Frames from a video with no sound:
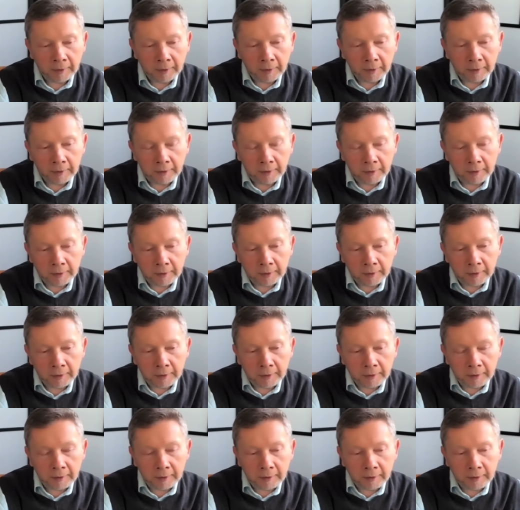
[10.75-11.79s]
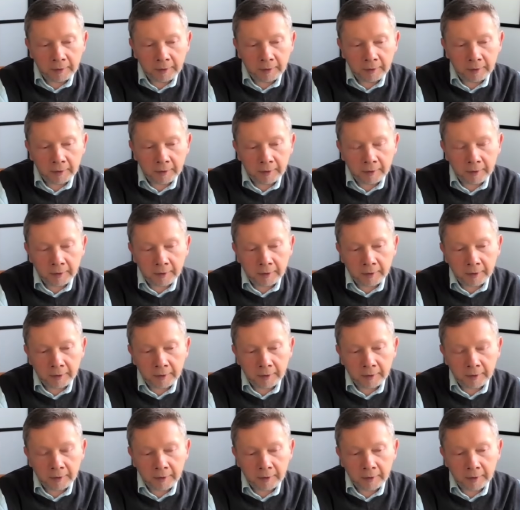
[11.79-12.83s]

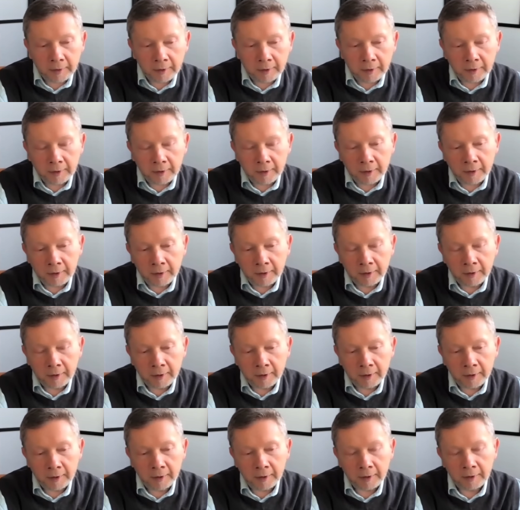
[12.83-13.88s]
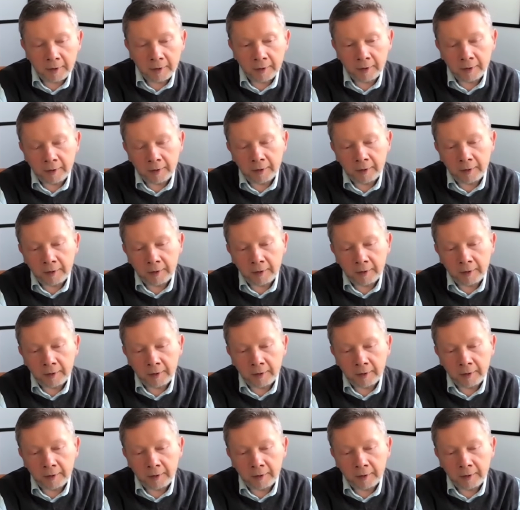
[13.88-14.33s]
Nothing is said.